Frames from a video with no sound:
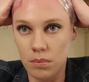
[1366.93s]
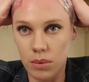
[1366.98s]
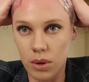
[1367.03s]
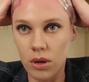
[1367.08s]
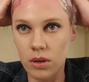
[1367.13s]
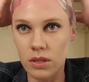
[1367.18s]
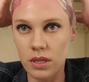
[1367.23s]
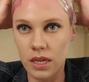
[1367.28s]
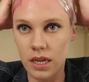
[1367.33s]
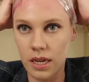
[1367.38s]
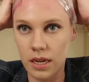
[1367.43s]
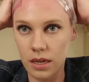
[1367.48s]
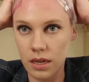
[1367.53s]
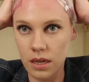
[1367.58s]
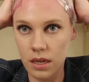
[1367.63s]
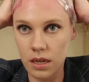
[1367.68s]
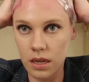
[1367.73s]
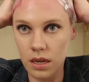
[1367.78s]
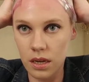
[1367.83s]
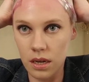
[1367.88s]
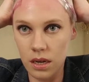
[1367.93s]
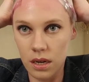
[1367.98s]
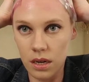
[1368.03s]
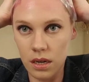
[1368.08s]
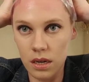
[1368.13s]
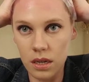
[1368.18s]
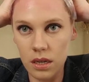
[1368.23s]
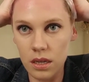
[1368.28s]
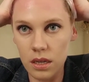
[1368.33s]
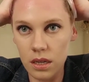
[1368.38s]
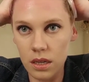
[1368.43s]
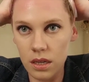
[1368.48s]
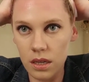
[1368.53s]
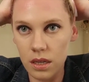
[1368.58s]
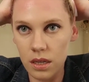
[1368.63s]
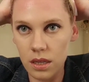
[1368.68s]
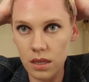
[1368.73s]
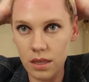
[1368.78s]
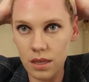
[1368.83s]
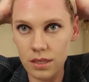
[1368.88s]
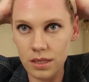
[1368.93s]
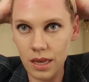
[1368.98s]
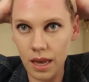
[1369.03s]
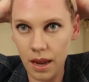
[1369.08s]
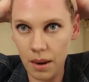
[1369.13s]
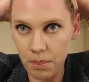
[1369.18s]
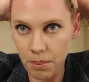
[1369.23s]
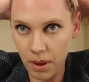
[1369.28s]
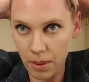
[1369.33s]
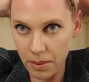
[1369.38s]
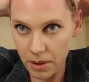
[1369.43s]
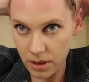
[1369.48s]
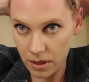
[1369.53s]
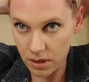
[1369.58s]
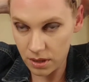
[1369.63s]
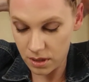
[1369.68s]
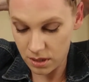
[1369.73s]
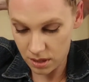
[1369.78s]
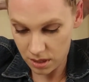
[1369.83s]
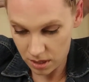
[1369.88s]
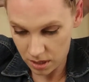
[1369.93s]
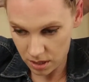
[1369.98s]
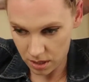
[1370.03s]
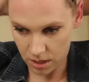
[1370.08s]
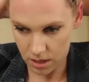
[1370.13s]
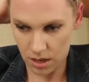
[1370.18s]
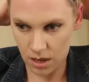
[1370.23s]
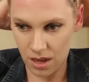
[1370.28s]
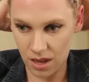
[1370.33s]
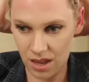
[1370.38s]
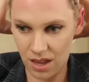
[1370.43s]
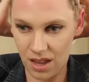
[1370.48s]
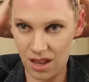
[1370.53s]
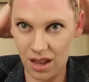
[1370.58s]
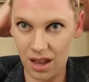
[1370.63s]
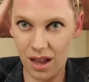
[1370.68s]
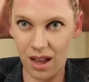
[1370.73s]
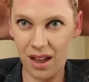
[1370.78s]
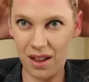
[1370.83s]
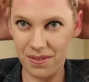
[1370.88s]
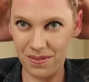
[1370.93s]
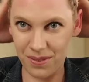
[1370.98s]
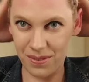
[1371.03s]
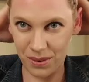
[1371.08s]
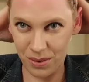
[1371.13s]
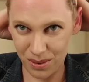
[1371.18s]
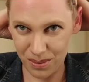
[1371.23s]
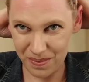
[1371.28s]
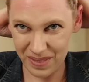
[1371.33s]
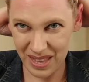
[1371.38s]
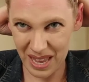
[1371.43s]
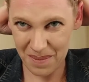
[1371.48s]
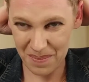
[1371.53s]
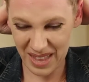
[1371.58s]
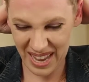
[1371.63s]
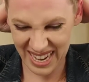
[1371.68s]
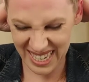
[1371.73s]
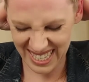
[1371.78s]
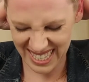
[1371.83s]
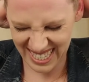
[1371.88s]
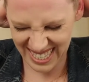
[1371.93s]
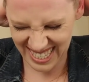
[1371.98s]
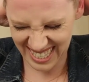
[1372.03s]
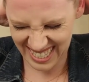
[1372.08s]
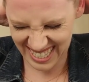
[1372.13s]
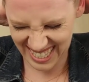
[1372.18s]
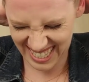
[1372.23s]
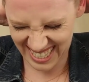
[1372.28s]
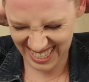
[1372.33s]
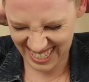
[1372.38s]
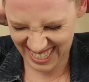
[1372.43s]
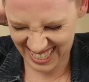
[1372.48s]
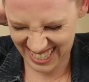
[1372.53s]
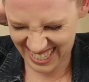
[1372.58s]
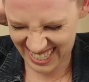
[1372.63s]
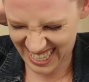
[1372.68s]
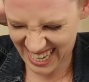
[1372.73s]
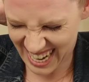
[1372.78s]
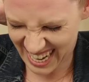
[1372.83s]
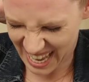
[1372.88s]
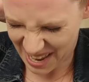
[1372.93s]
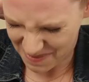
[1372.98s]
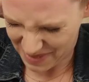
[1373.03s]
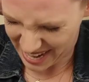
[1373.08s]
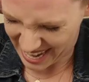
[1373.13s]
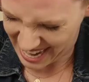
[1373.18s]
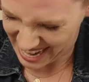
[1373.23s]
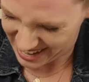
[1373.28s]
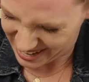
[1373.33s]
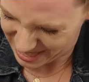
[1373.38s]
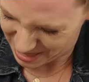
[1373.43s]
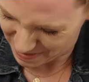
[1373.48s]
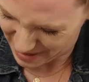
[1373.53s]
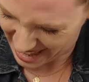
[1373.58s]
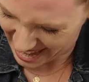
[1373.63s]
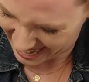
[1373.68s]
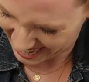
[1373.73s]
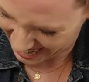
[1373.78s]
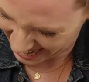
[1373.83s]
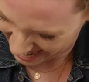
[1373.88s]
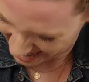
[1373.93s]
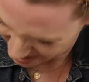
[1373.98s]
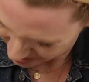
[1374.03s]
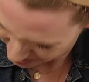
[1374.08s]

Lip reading: pulling this head bubble off. Ooh, yep, I did get my hair in the back.